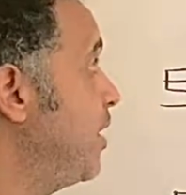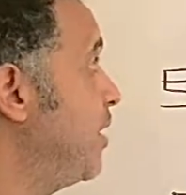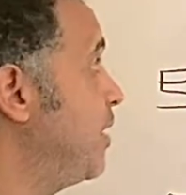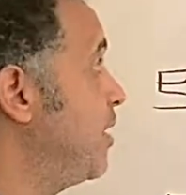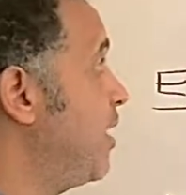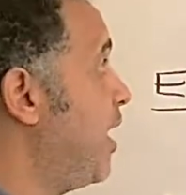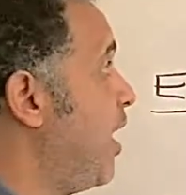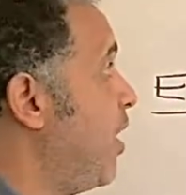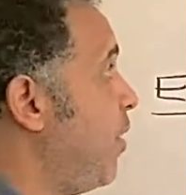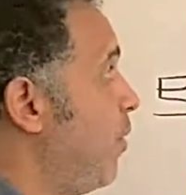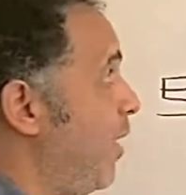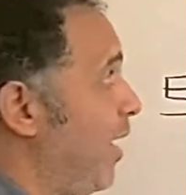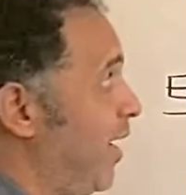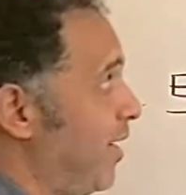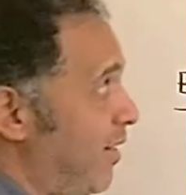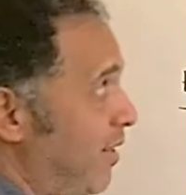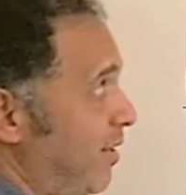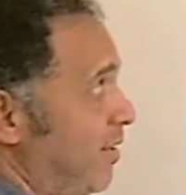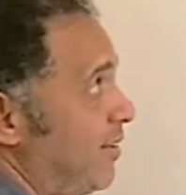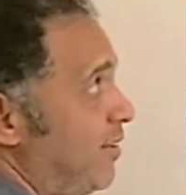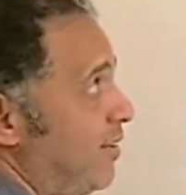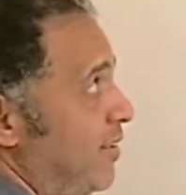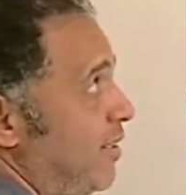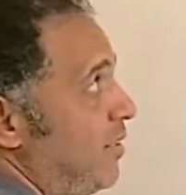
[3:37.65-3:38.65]
Now,
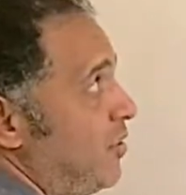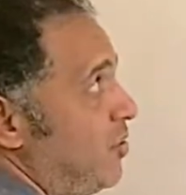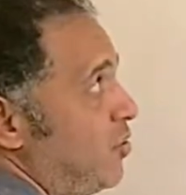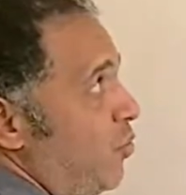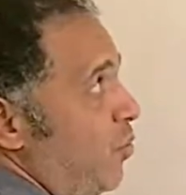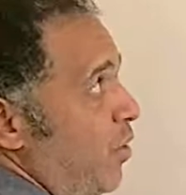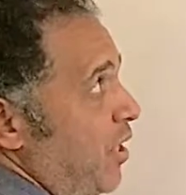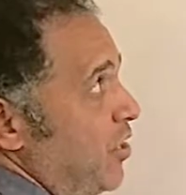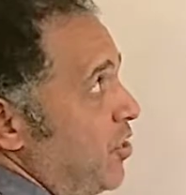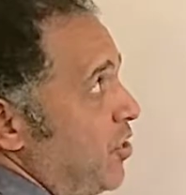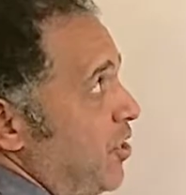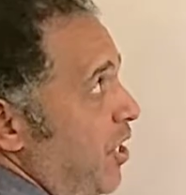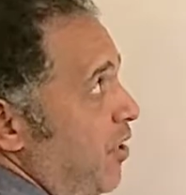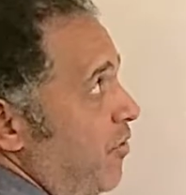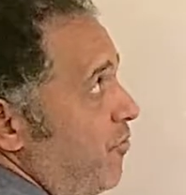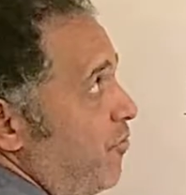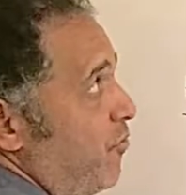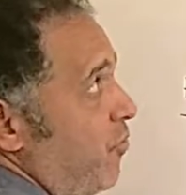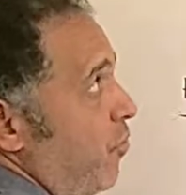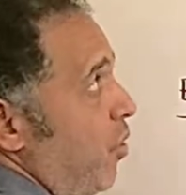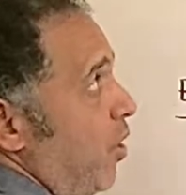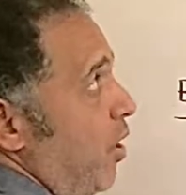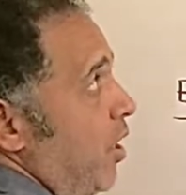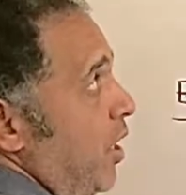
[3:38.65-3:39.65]
another thing to watch out
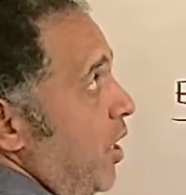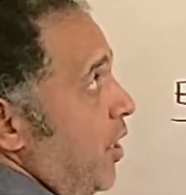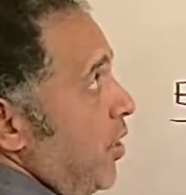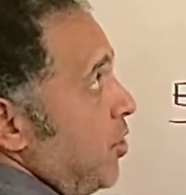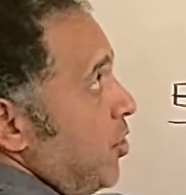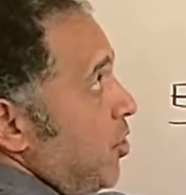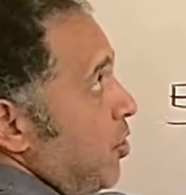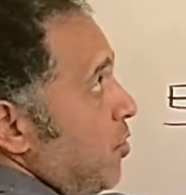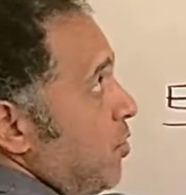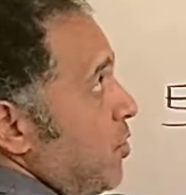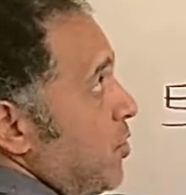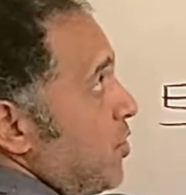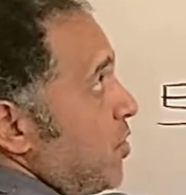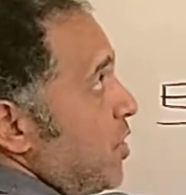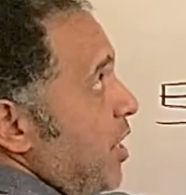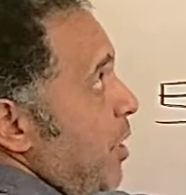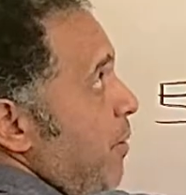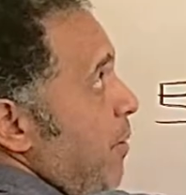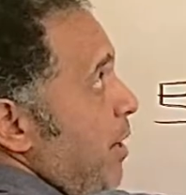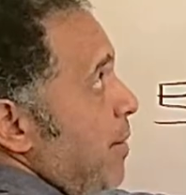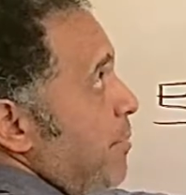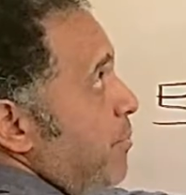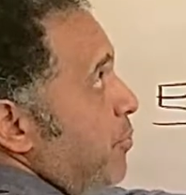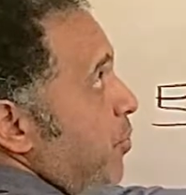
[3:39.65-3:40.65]
for. Notice
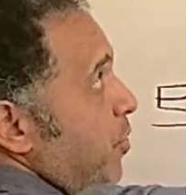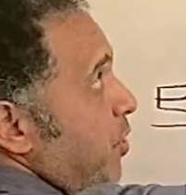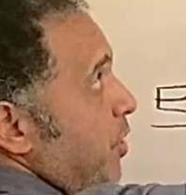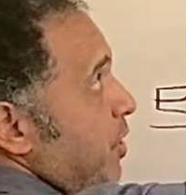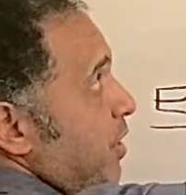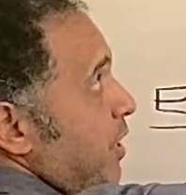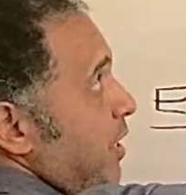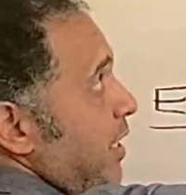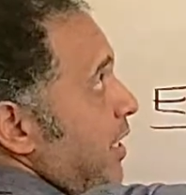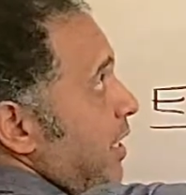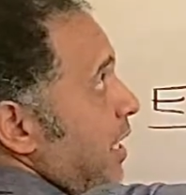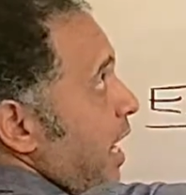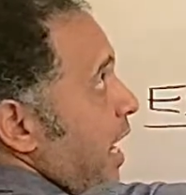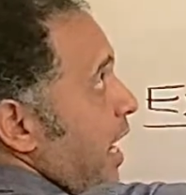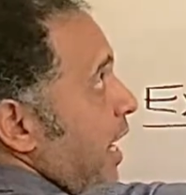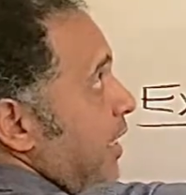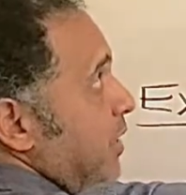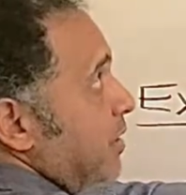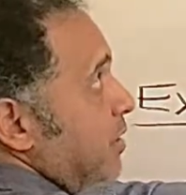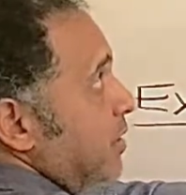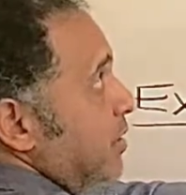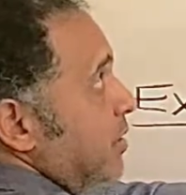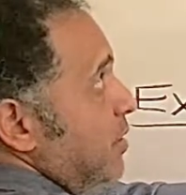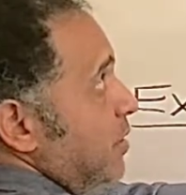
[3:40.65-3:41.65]
how I put
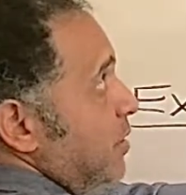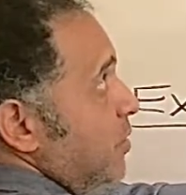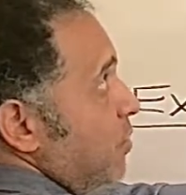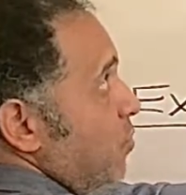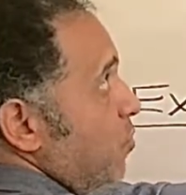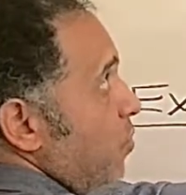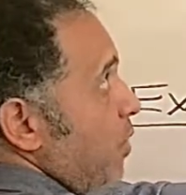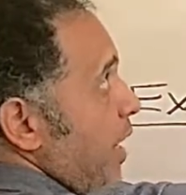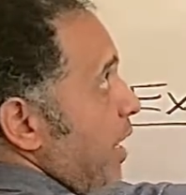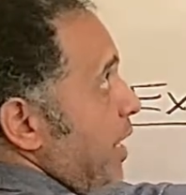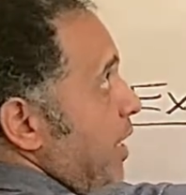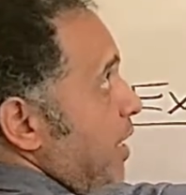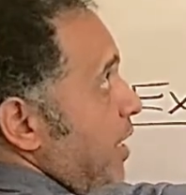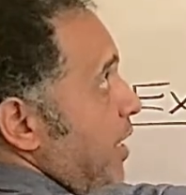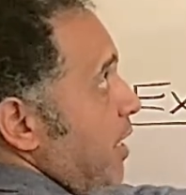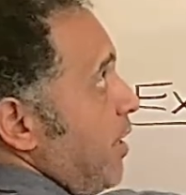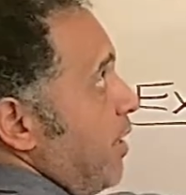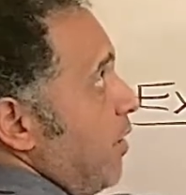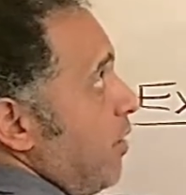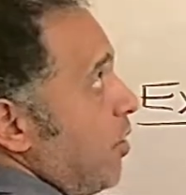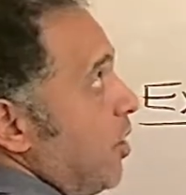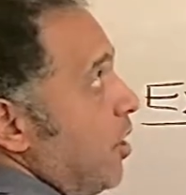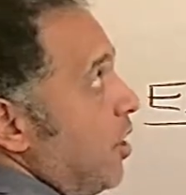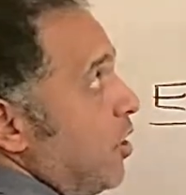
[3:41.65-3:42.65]
not right
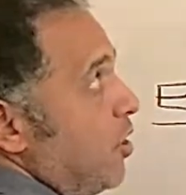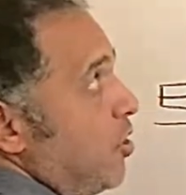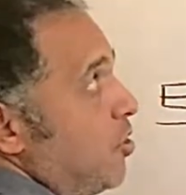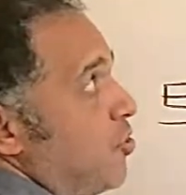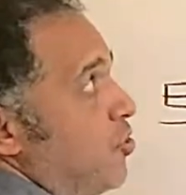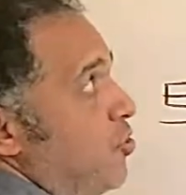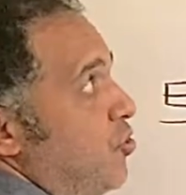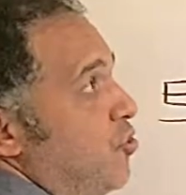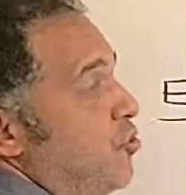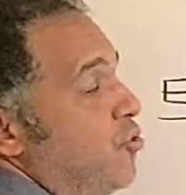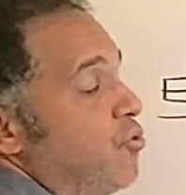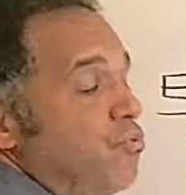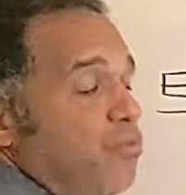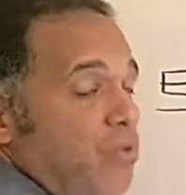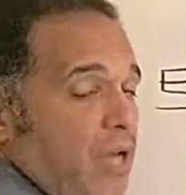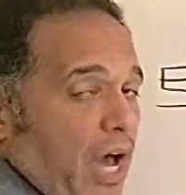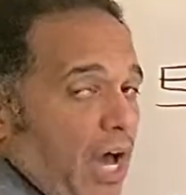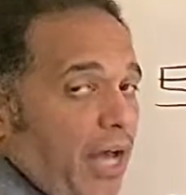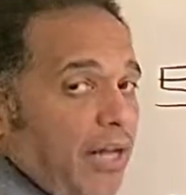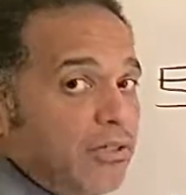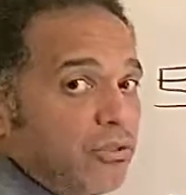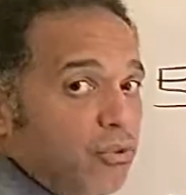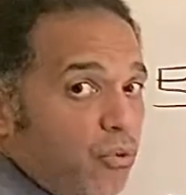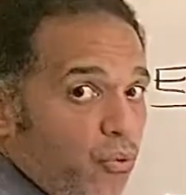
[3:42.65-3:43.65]
here. Do
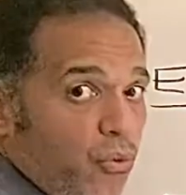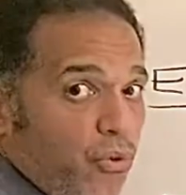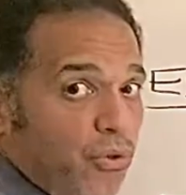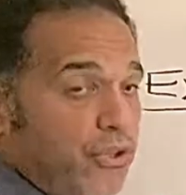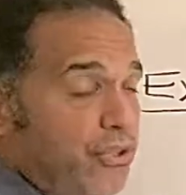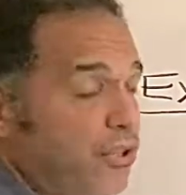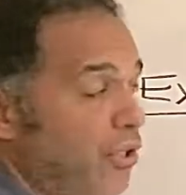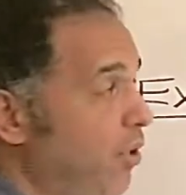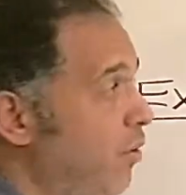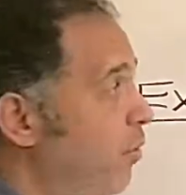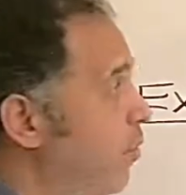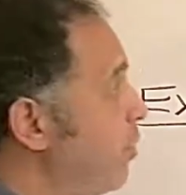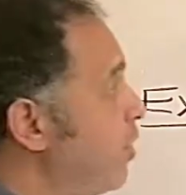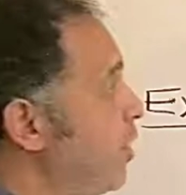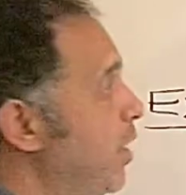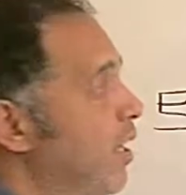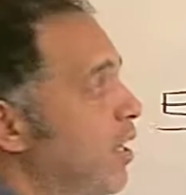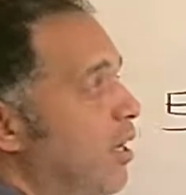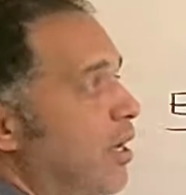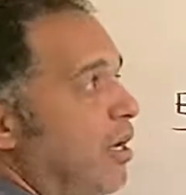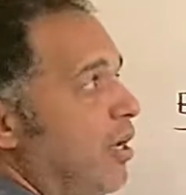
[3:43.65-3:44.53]
not or don't.